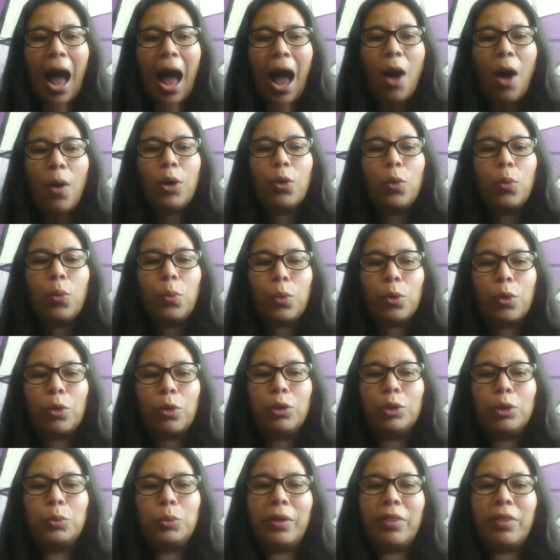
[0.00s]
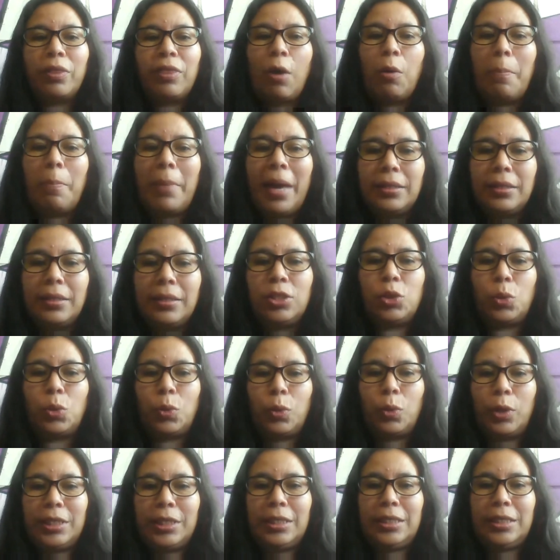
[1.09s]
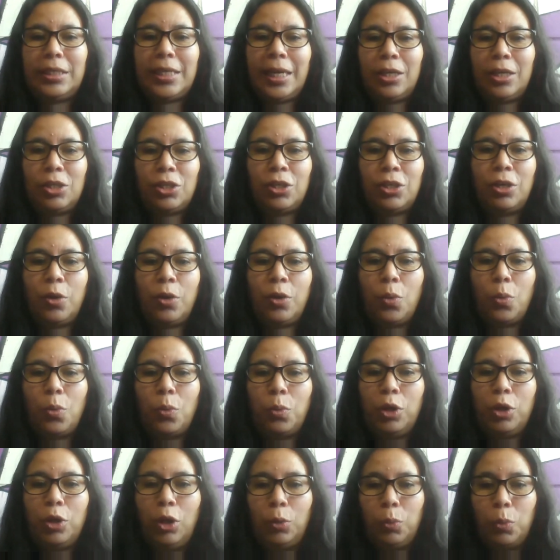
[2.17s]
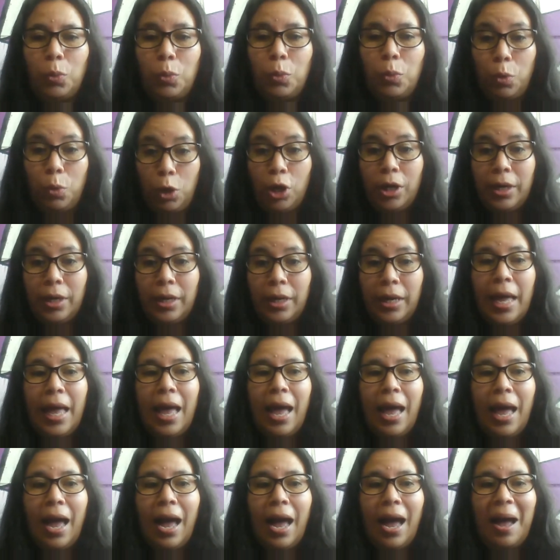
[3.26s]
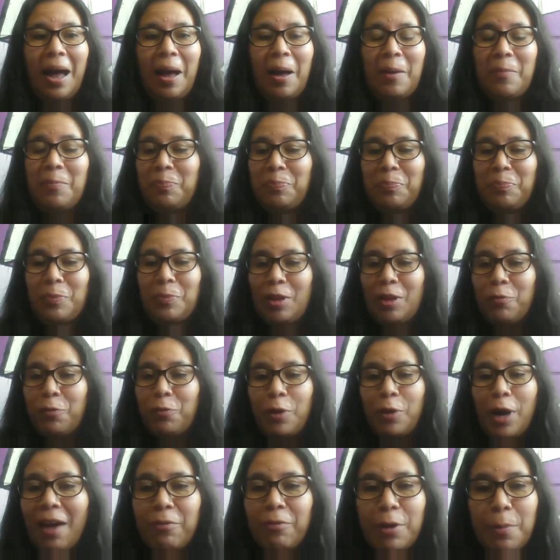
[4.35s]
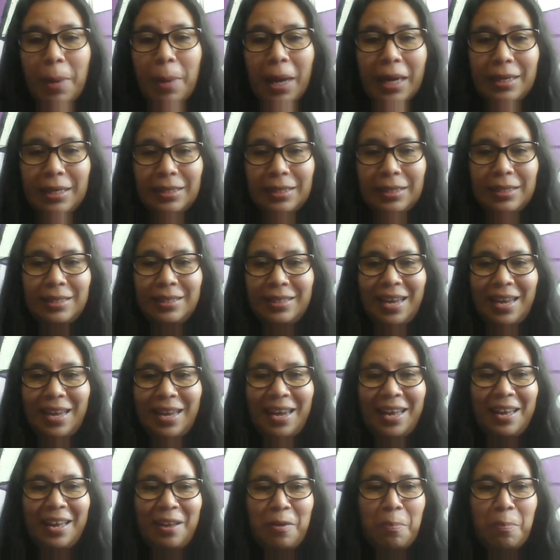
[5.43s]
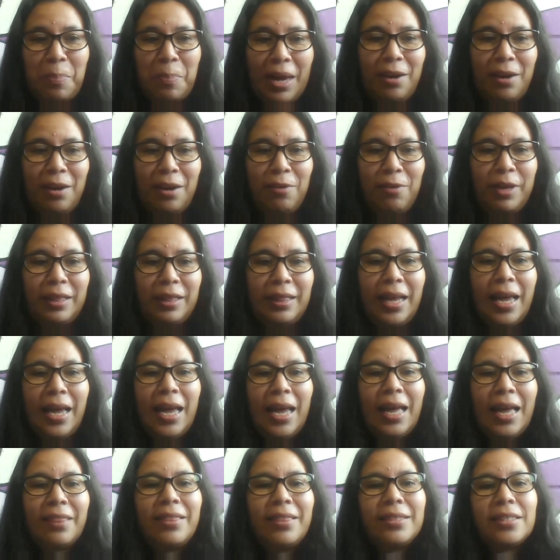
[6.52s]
how a world without mandatory detention would work for everybody's benefit.